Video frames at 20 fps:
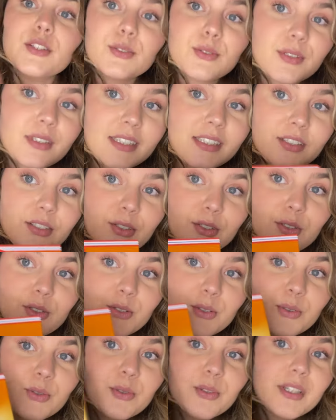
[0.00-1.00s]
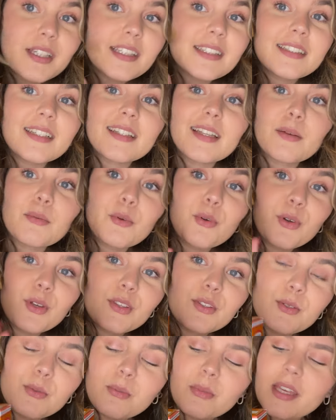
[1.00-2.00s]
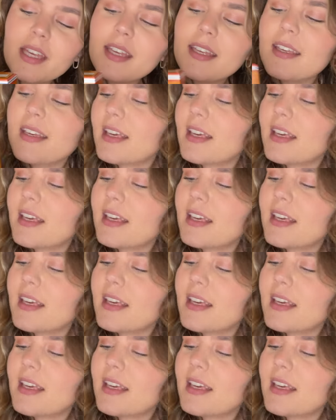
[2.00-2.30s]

So these are the cookies that I'm going to make,